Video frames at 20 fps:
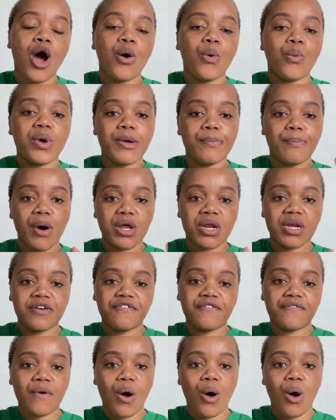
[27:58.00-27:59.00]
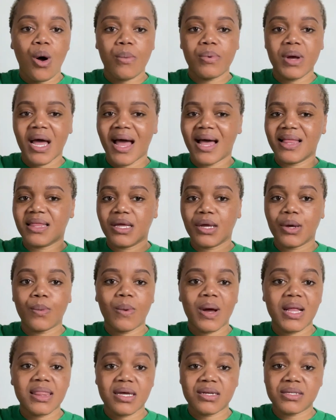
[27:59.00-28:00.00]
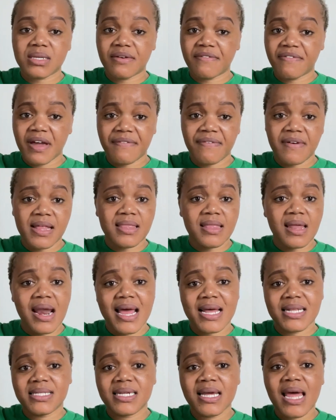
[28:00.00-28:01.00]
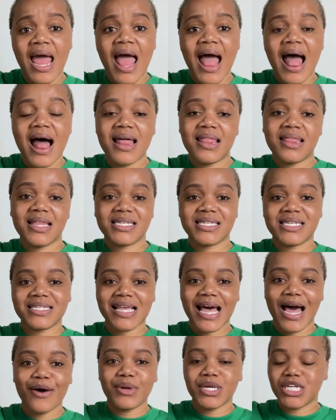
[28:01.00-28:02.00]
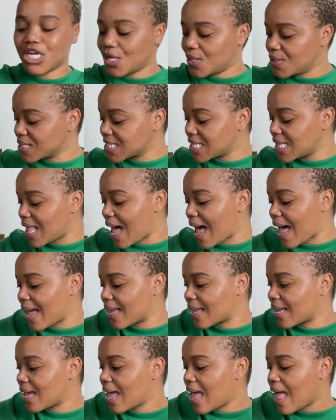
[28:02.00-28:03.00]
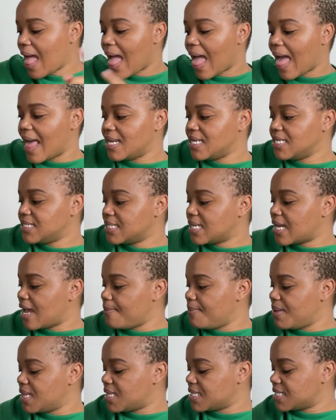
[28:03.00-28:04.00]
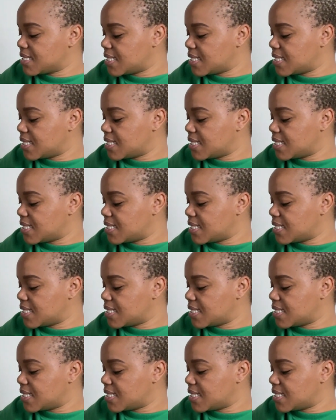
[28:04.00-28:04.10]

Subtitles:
We bought it for, I think, 1,500. And this is how it looks like. And it came in this